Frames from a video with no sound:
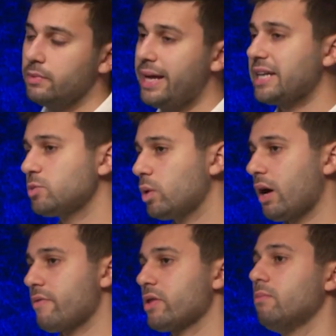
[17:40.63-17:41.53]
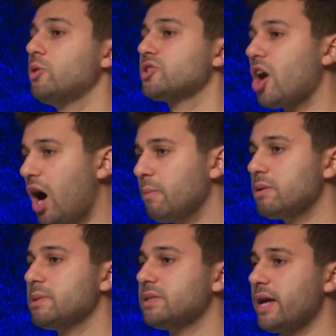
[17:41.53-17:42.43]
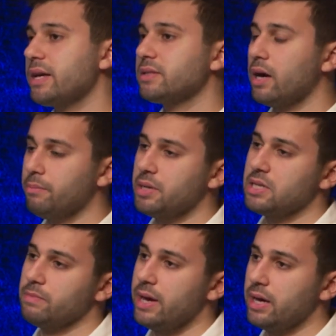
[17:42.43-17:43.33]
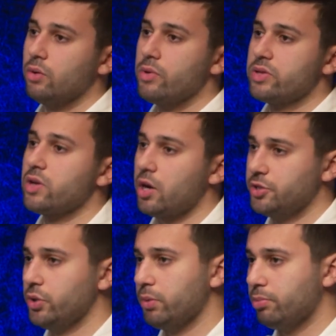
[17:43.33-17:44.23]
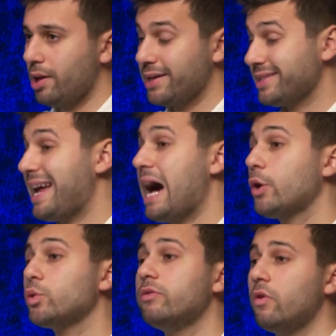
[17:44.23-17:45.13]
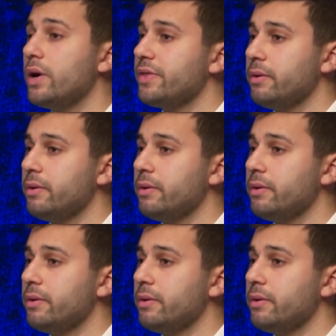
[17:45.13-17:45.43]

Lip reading: Next, we'll cover the most common mistakes companies make with SOC 2 compliance and how to avoid